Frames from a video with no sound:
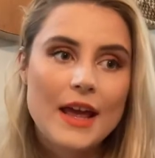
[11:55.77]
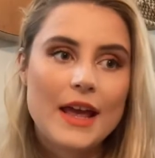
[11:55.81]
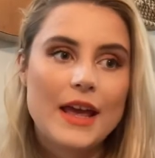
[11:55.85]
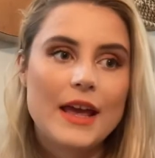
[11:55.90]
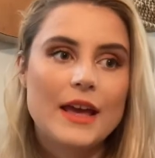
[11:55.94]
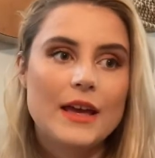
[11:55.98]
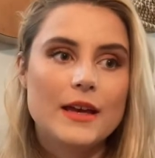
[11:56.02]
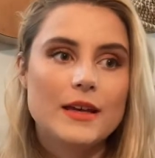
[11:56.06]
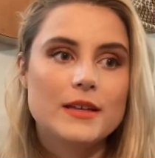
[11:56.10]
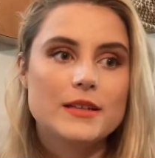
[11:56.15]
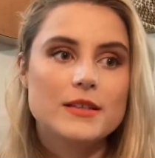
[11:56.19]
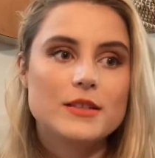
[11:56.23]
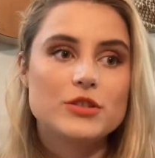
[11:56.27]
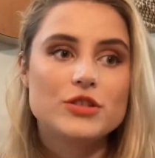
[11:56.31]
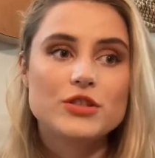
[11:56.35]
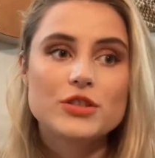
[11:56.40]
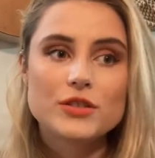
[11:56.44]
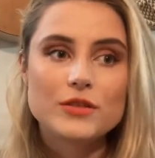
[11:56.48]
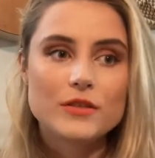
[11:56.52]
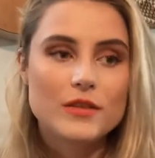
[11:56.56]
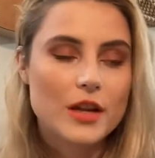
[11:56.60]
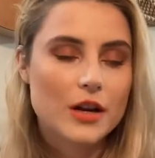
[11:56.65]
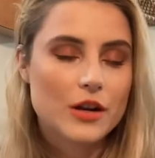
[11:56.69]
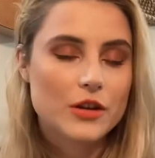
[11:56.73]
and
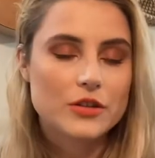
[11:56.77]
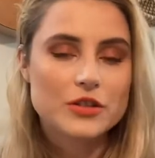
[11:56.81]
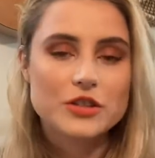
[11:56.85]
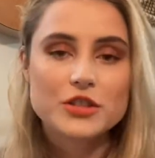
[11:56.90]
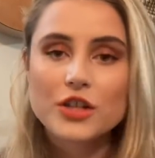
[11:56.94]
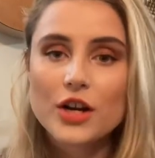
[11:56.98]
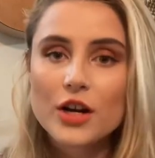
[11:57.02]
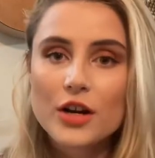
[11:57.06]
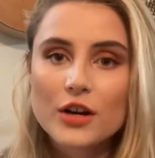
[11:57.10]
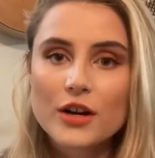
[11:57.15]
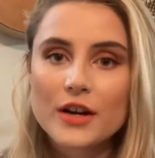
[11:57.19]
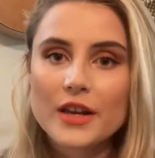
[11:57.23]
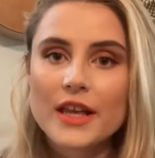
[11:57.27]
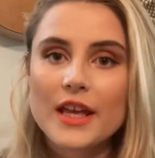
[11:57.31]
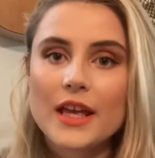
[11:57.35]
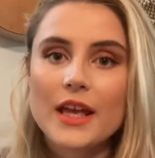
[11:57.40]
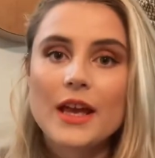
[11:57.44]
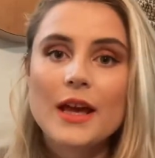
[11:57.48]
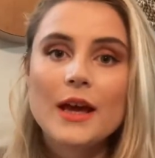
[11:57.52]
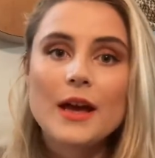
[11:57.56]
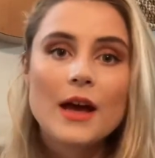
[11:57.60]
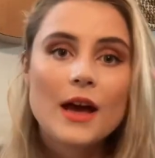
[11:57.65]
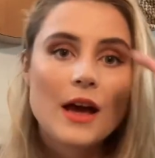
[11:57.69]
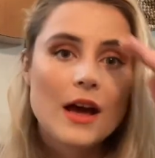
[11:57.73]
they're dirty.
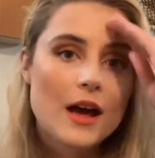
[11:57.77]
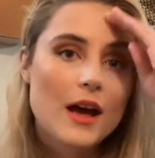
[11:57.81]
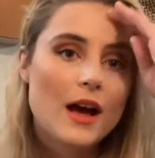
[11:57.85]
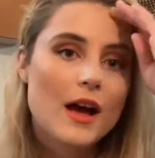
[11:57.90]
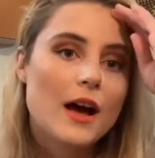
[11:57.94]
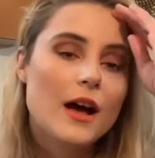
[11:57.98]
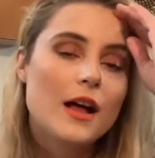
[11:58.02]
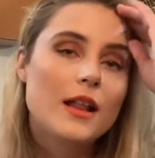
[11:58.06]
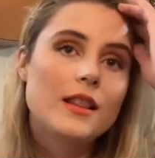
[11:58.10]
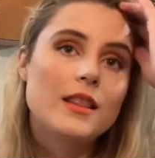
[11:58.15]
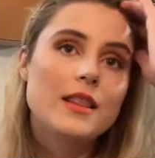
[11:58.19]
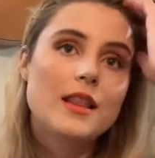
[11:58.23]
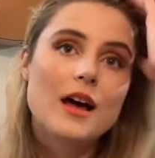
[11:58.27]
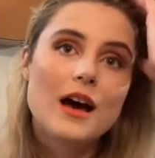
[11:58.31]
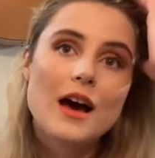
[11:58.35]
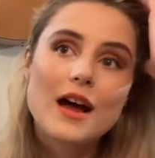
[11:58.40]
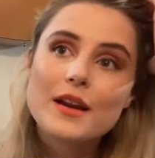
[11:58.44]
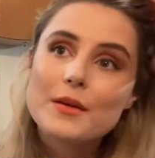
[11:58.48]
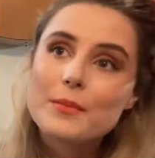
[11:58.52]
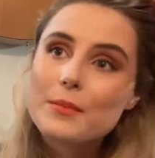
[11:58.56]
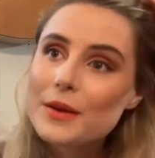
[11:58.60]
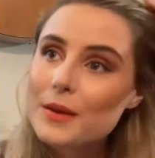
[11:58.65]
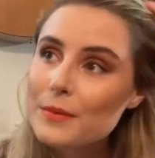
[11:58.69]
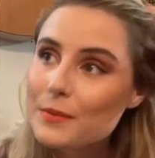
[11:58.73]
A
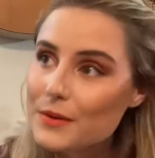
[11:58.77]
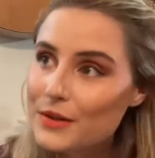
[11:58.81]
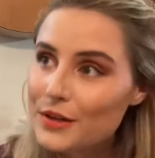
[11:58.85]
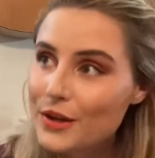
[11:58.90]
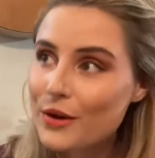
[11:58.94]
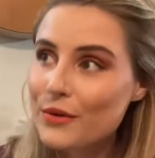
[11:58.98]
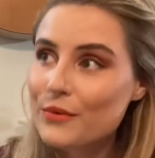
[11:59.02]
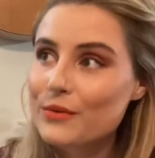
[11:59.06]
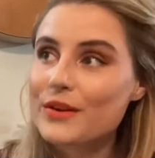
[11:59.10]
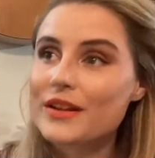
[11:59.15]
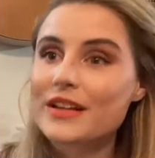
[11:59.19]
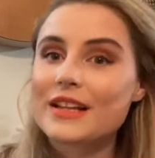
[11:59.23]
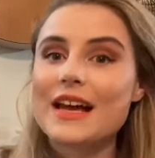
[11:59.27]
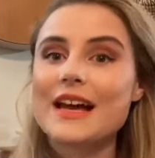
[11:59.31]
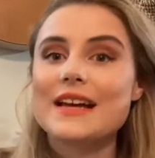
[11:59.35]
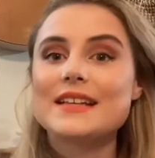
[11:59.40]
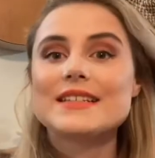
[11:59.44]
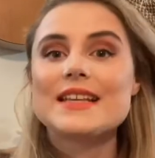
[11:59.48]
lot of people don't realize